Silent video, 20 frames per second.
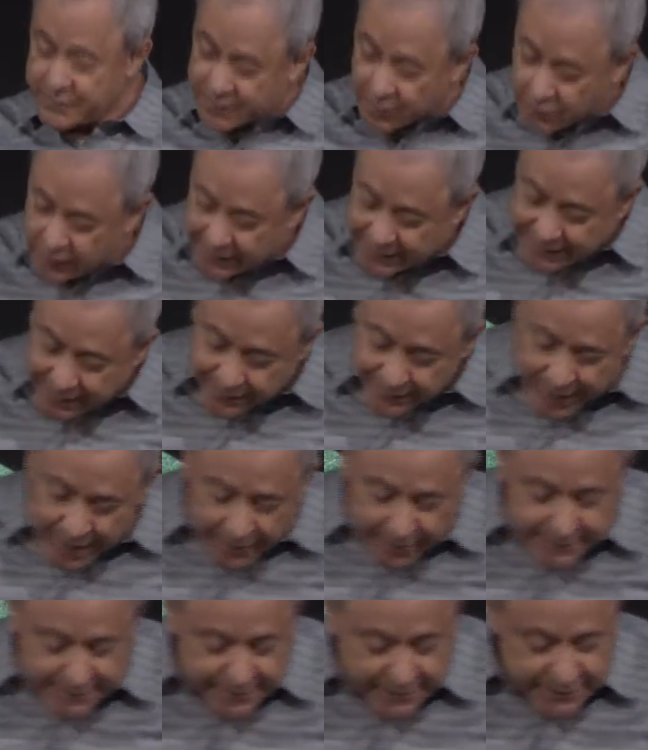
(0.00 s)
So listen,
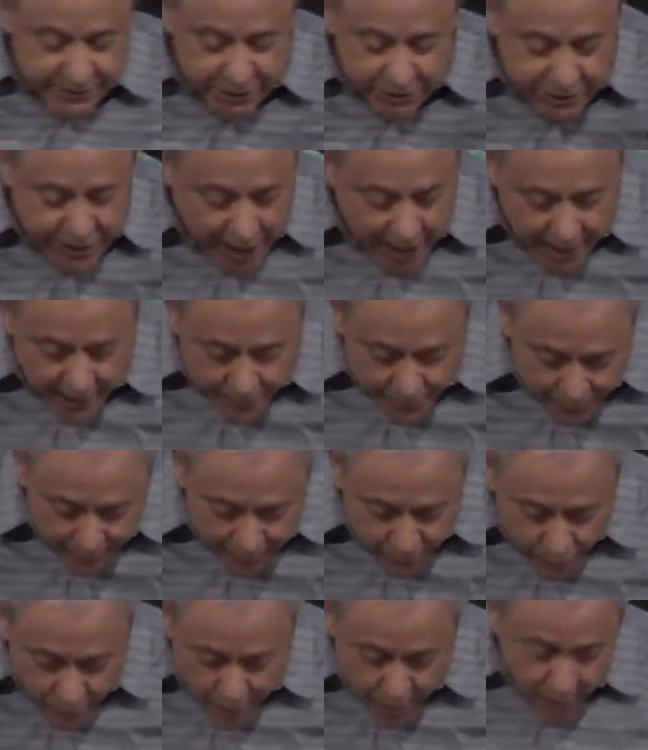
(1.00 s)
man, he says, you got to
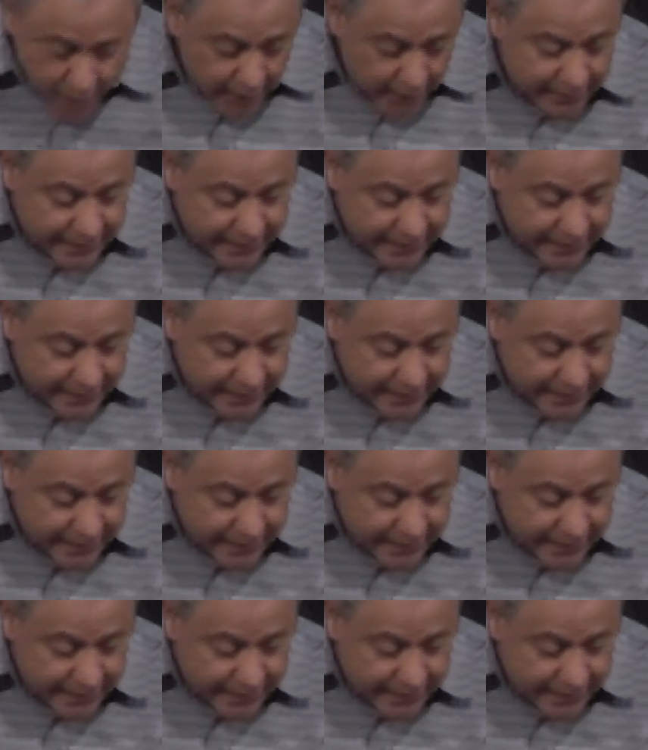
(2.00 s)
be where,